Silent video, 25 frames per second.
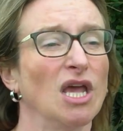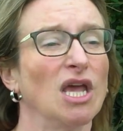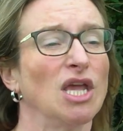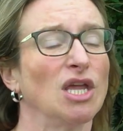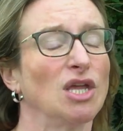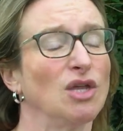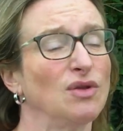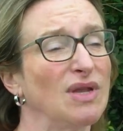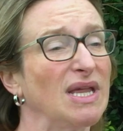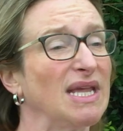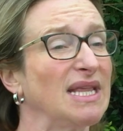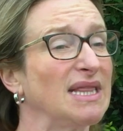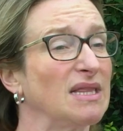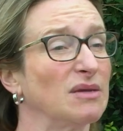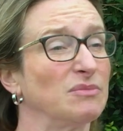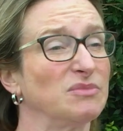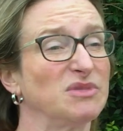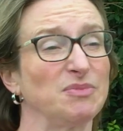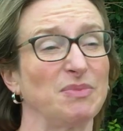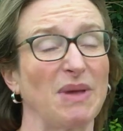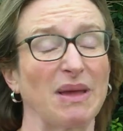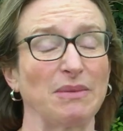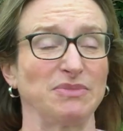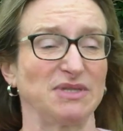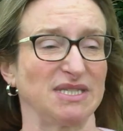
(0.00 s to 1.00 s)
You need them to
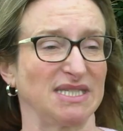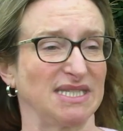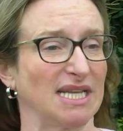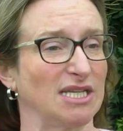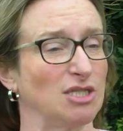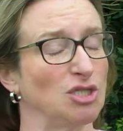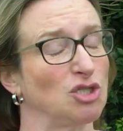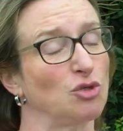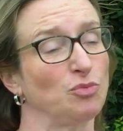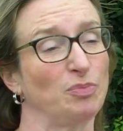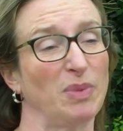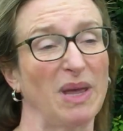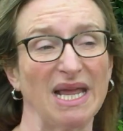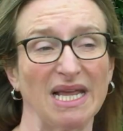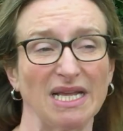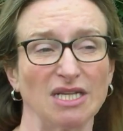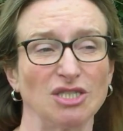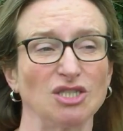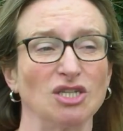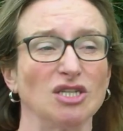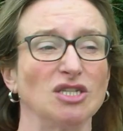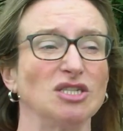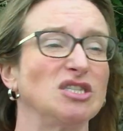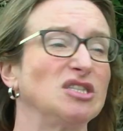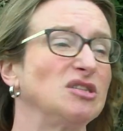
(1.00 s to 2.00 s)
be able to send you
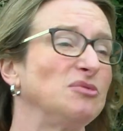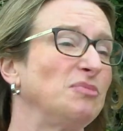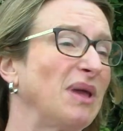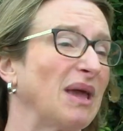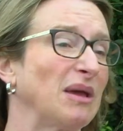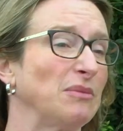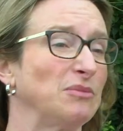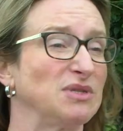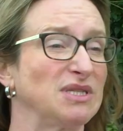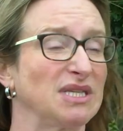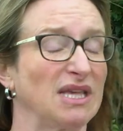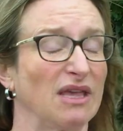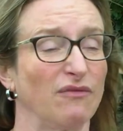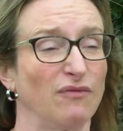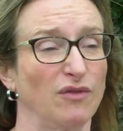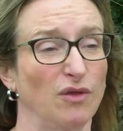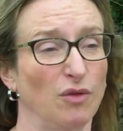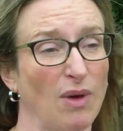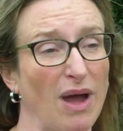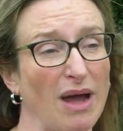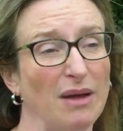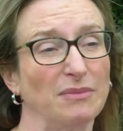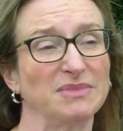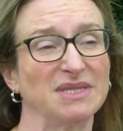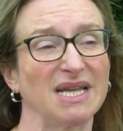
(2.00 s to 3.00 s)
pictures, to be able to give you
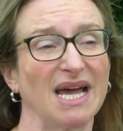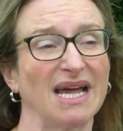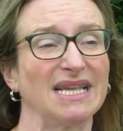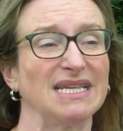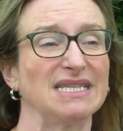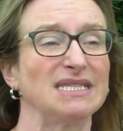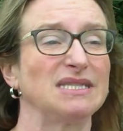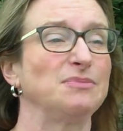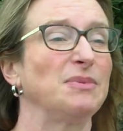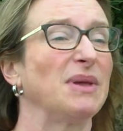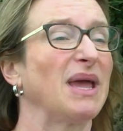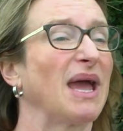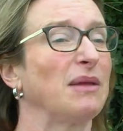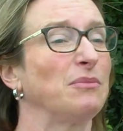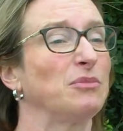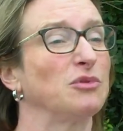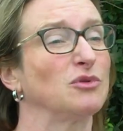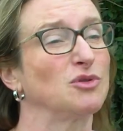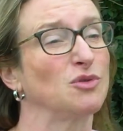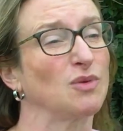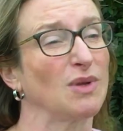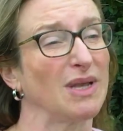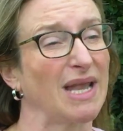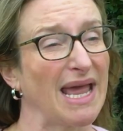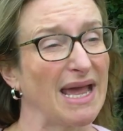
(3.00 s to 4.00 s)
updates, to be able
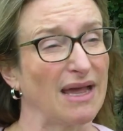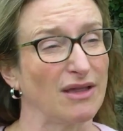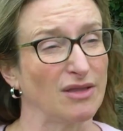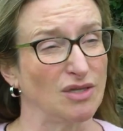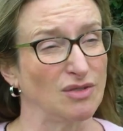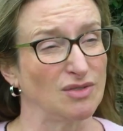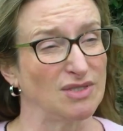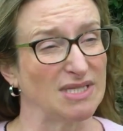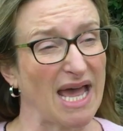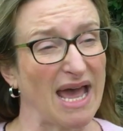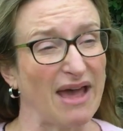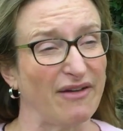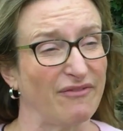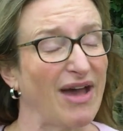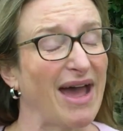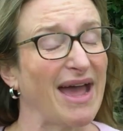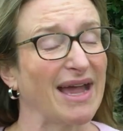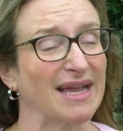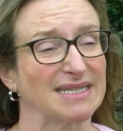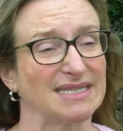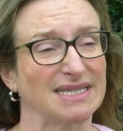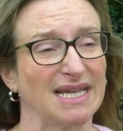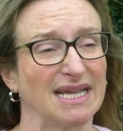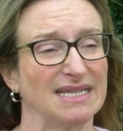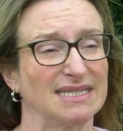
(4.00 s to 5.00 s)
to allow you to have
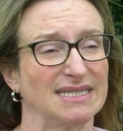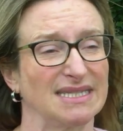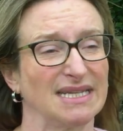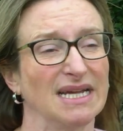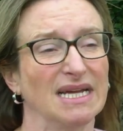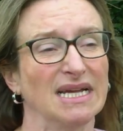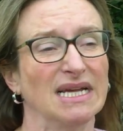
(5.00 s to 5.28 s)
access.